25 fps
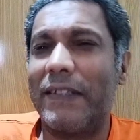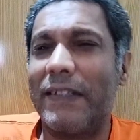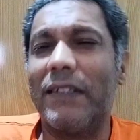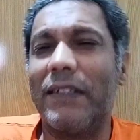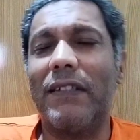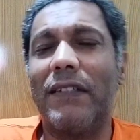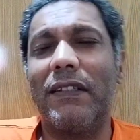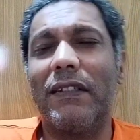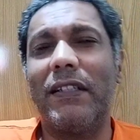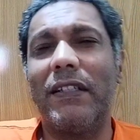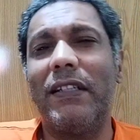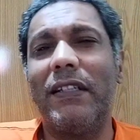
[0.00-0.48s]

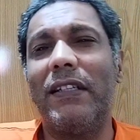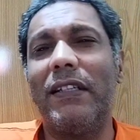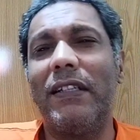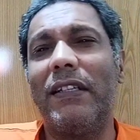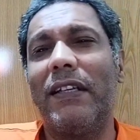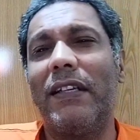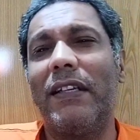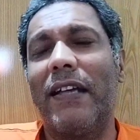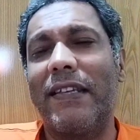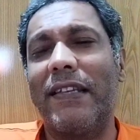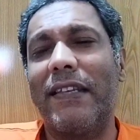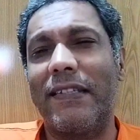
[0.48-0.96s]

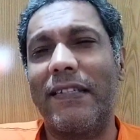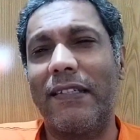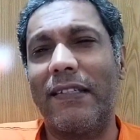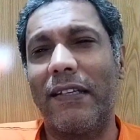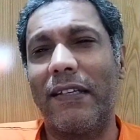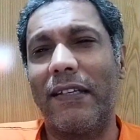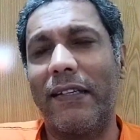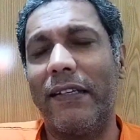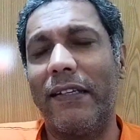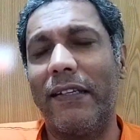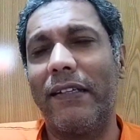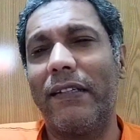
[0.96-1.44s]
Turkey has
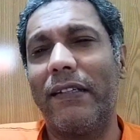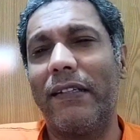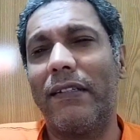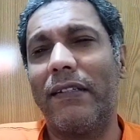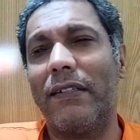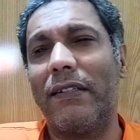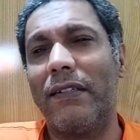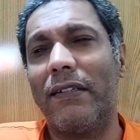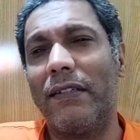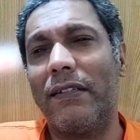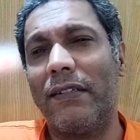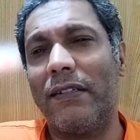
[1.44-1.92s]

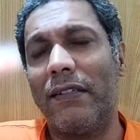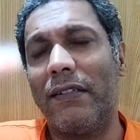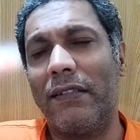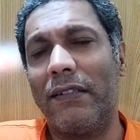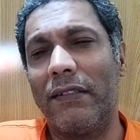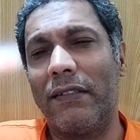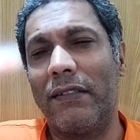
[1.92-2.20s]
declared